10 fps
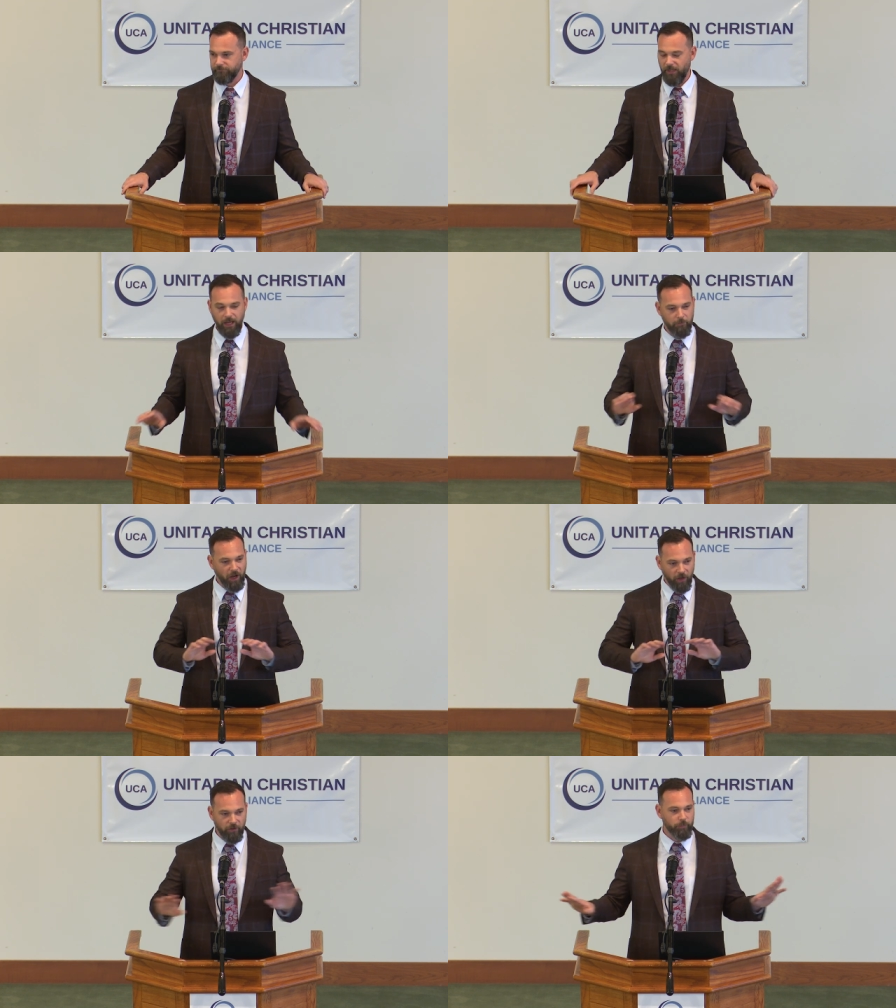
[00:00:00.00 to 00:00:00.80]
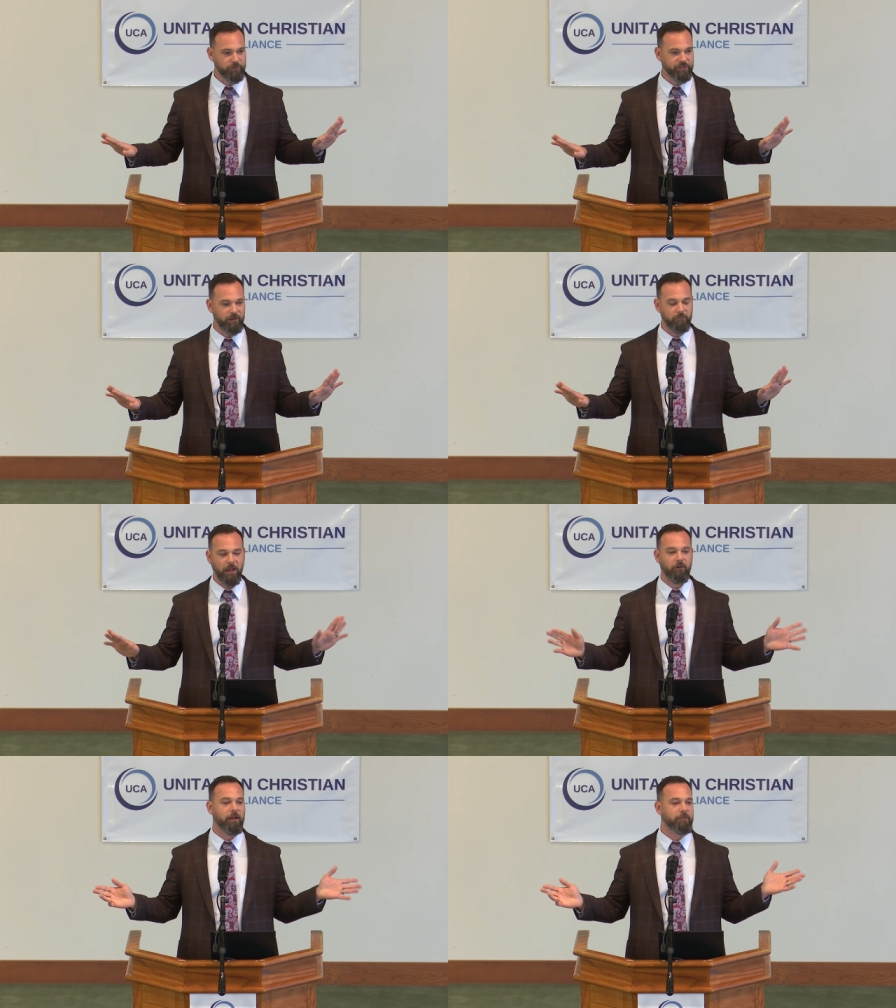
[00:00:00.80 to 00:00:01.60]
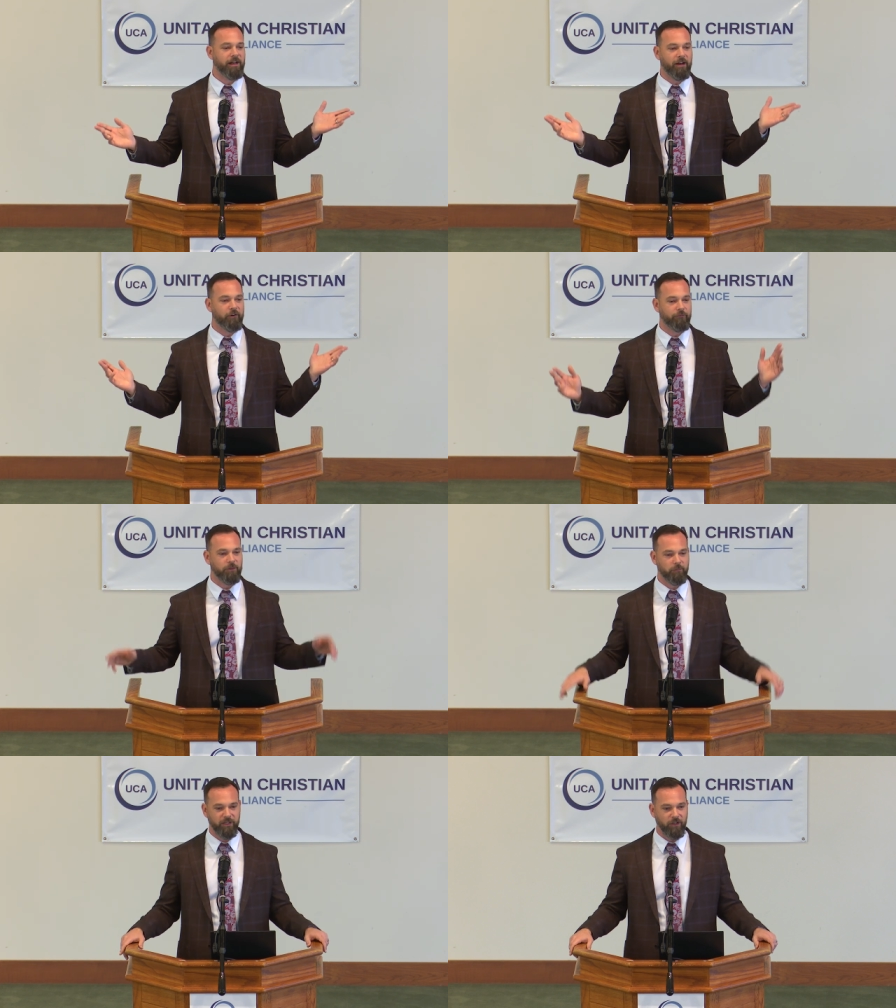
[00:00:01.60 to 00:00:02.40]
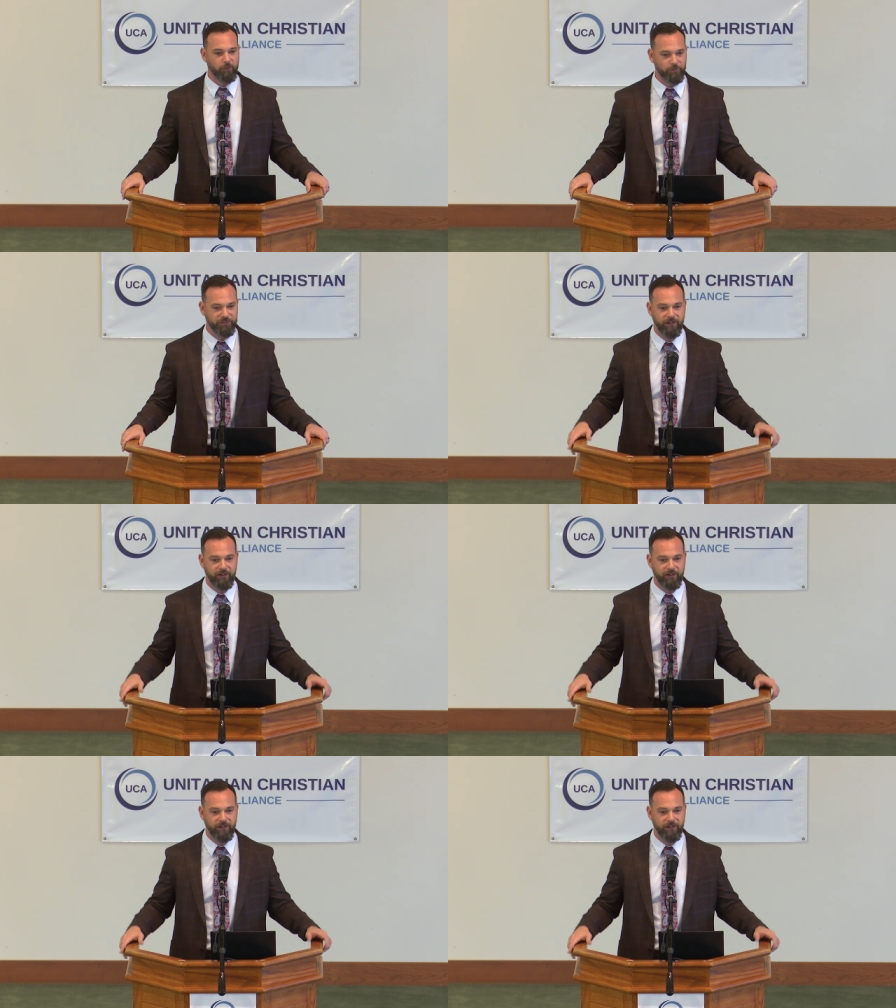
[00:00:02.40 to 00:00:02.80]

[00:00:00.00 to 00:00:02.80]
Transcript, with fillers: I am 100%, oh, I mean, I don't know if you could be 100%,